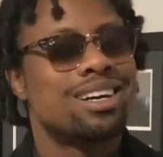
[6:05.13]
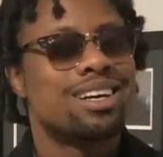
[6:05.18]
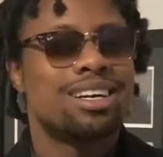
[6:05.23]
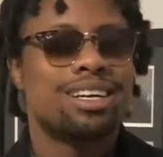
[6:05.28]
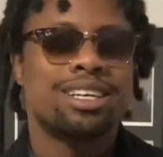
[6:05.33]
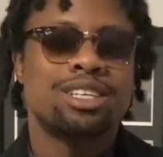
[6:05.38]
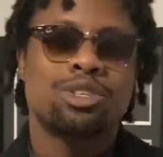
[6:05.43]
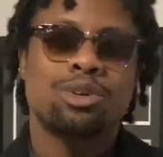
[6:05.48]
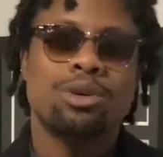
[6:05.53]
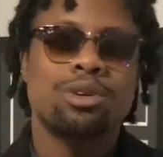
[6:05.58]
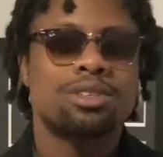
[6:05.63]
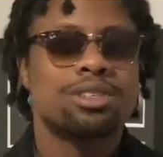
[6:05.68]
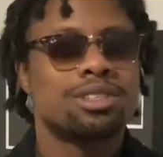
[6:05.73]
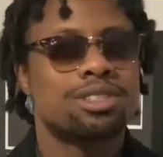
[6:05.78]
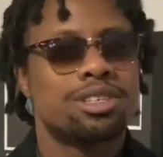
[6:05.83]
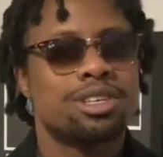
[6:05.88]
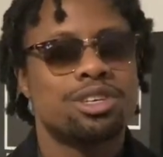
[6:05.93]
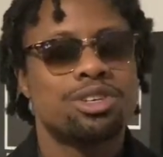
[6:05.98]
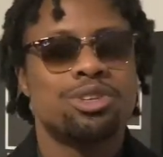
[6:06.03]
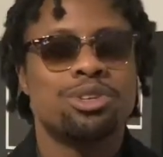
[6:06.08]
It's hard to
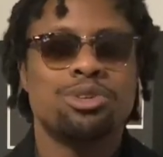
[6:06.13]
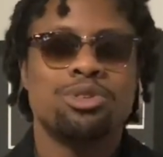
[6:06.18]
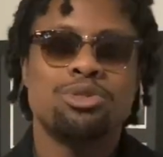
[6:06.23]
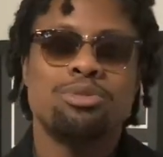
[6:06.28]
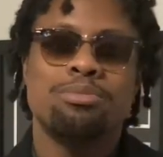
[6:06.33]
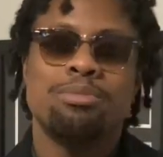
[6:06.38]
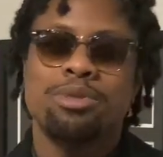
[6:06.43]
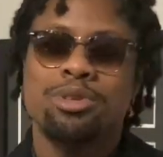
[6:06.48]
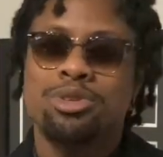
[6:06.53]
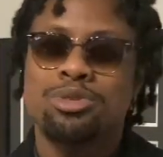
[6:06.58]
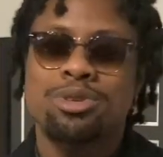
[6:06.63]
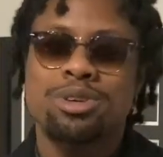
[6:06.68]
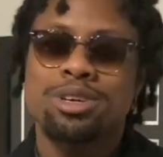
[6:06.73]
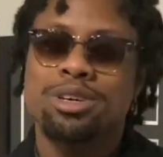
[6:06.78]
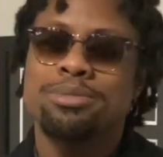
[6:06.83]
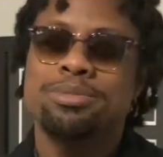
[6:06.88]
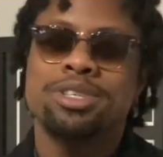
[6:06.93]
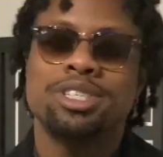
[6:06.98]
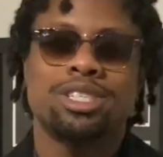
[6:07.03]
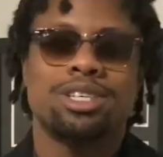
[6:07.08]
say. You know, you
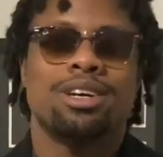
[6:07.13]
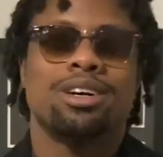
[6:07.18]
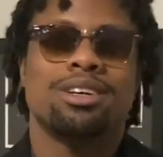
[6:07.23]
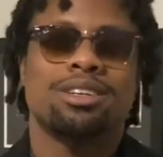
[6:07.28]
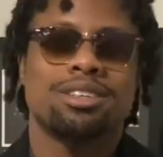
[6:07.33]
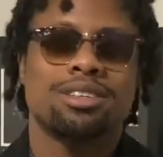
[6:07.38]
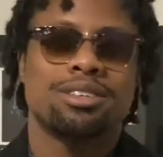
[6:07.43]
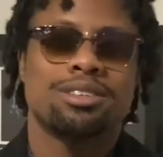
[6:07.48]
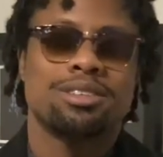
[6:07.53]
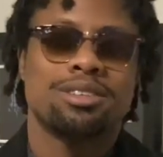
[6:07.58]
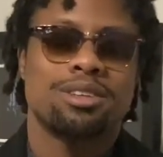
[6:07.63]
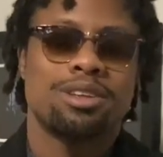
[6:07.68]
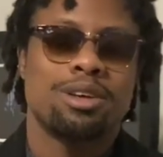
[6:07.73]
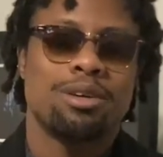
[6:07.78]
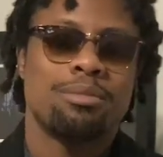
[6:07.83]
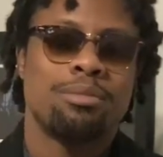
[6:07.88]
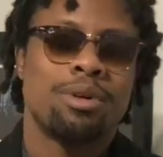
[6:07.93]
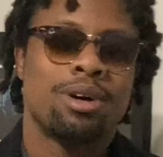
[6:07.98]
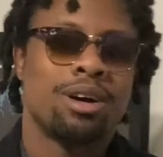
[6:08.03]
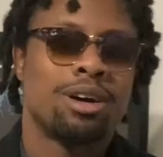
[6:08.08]
could be shocked
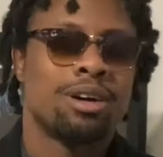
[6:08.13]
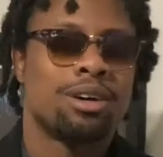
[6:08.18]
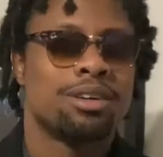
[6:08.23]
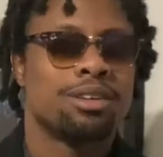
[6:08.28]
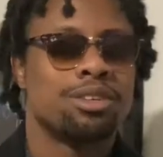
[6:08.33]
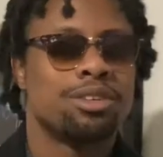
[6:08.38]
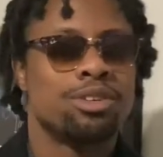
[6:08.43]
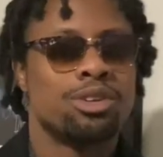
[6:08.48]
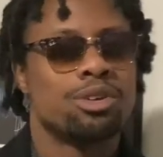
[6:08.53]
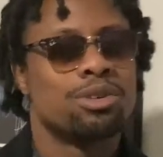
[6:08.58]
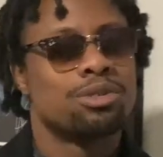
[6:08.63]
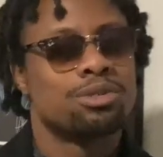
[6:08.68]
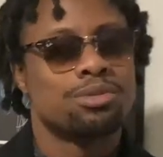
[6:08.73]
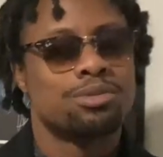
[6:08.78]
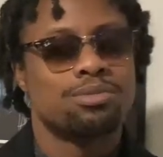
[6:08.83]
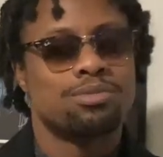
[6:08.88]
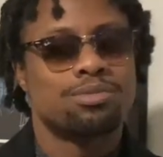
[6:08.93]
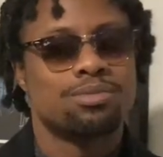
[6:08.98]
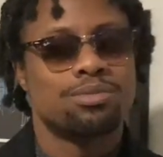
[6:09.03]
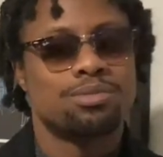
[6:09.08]
by, you know,
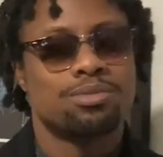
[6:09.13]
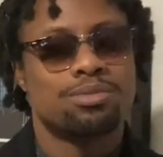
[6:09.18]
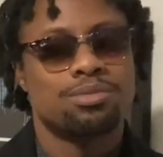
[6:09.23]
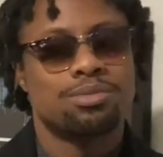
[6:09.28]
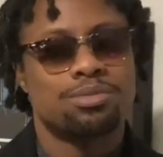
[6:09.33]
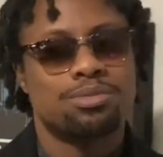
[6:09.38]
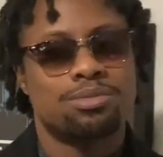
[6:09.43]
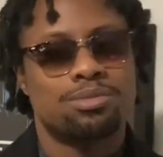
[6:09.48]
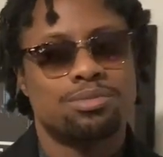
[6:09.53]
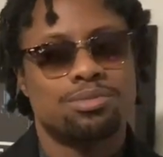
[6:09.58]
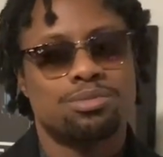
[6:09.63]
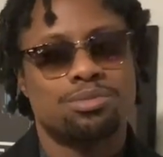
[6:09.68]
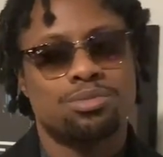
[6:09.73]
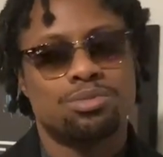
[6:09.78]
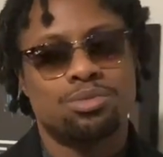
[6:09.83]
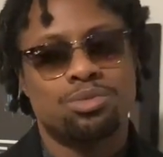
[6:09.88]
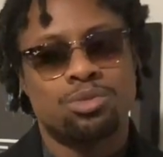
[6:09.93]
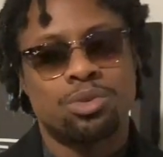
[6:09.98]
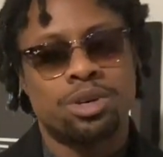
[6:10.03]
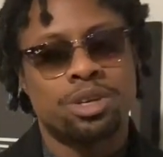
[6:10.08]

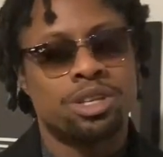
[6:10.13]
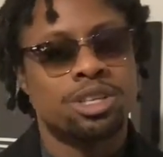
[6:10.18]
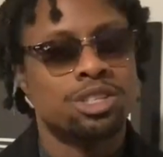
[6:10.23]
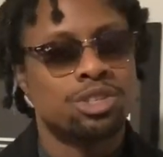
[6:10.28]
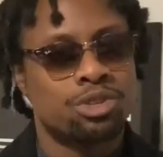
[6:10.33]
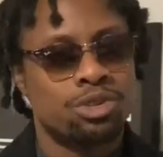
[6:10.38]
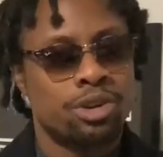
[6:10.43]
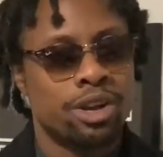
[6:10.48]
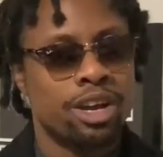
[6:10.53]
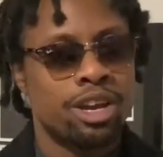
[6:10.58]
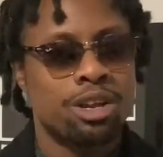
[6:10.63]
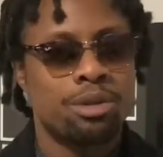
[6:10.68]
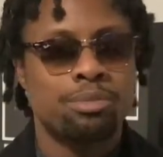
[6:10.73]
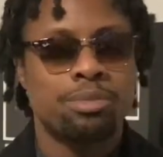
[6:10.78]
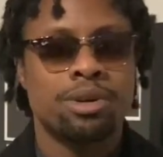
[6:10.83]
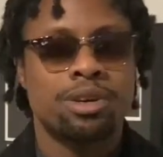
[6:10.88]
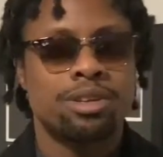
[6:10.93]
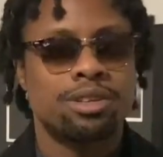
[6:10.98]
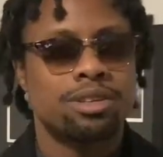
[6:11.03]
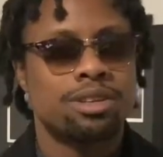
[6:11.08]
what he's creating,
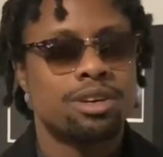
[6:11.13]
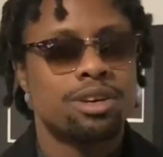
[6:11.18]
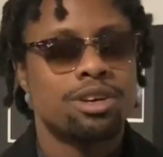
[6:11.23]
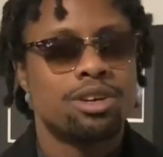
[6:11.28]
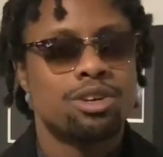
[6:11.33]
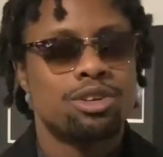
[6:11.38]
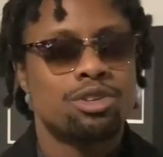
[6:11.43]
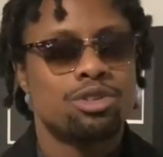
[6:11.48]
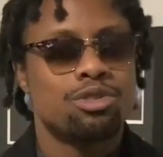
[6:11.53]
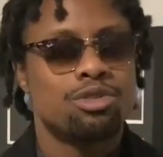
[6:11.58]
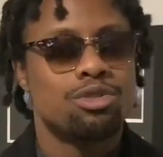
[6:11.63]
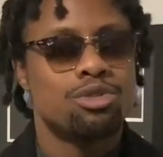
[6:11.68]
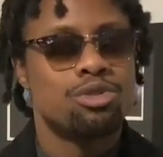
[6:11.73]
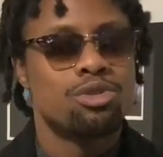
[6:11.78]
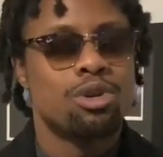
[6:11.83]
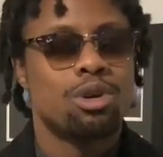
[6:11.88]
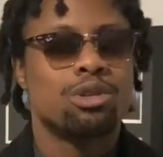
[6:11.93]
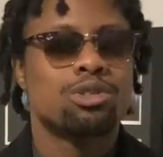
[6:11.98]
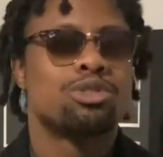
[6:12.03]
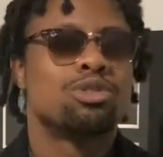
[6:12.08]
but
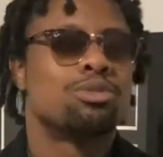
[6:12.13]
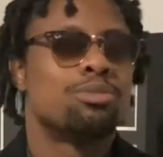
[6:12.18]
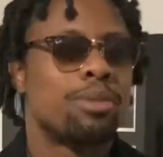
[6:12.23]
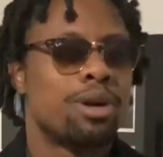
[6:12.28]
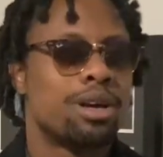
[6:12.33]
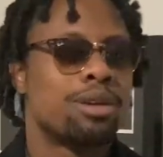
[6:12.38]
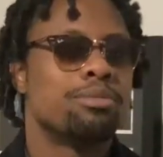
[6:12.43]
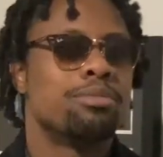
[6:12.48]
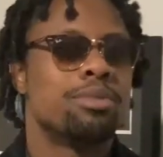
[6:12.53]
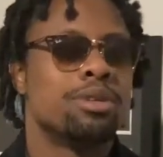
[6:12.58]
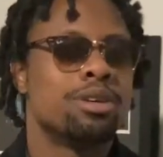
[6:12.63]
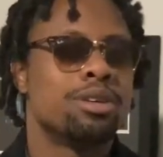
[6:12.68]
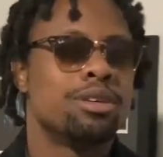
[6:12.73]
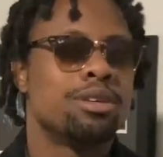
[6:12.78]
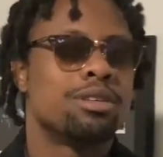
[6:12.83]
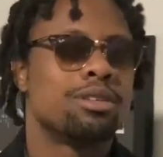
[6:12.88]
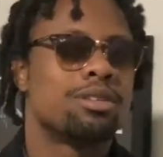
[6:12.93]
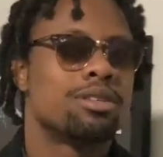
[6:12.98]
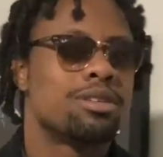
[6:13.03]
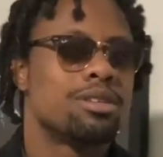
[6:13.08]
you also might
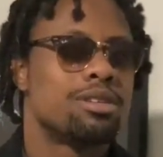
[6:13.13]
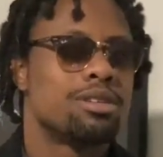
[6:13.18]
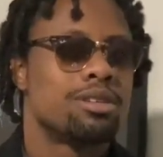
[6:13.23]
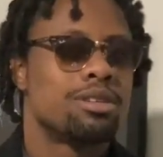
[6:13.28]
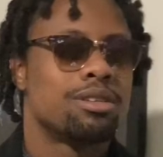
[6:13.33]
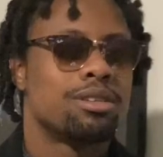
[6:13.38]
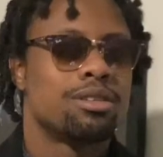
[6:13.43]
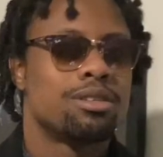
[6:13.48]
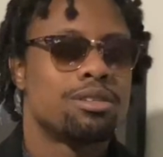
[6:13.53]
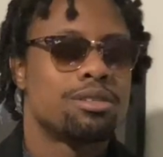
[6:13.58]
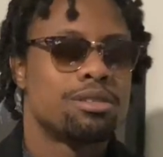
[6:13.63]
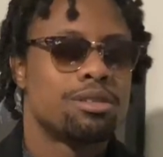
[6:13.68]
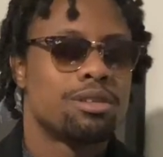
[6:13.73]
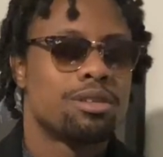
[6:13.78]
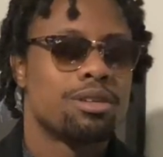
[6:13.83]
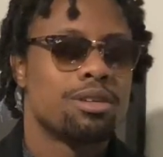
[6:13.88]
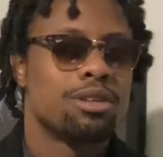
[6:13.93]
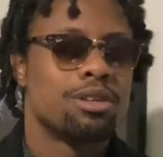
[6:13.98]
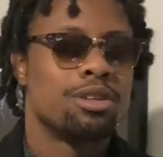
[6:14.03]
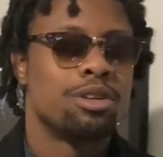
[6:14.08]
be,
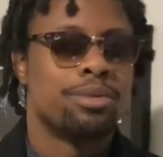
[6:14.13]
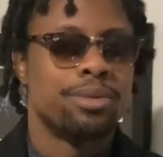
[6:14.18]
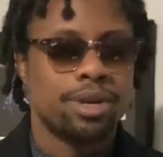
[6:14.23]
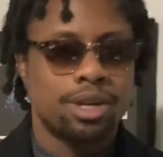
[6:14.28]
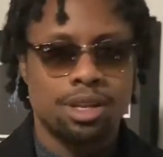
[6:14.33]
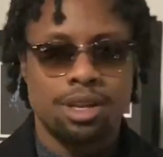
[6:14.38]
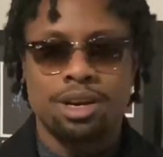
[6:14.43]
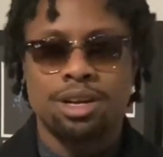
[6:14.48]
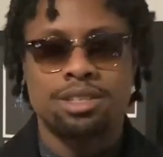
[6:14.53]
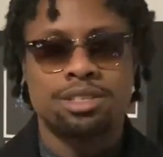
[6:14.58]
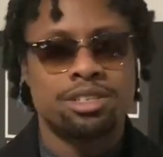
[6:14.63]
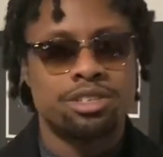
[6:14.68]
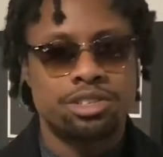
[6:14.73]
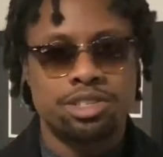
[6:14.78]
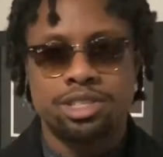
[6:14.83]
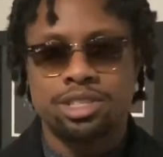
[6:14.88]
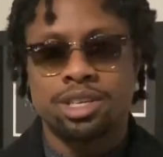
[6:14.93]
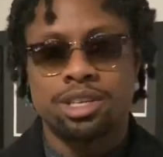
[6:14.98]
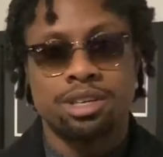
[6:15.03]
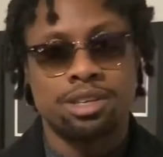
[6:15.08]
you know, inclined to
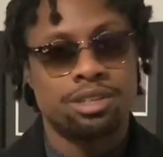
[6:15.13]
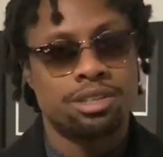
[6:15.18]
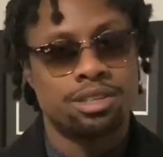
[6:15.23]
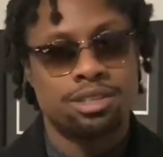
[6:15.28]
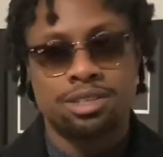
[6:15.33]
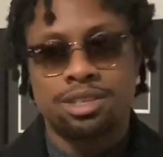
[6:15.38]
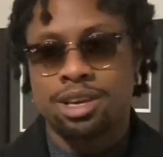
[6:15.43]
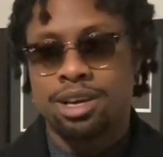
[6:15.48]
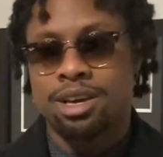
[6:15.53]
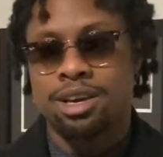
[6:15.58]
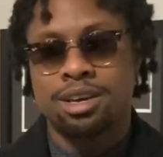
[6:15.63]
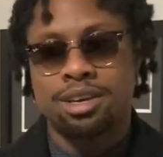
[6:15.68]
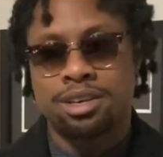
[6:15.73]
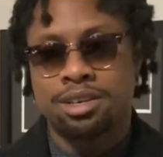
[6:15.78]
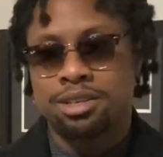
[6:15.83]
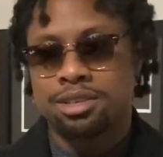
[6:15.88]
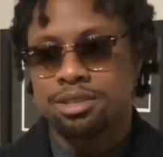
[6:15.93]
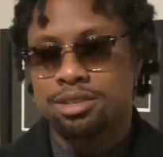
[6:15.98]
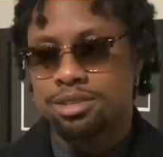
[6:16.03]
understand that this guy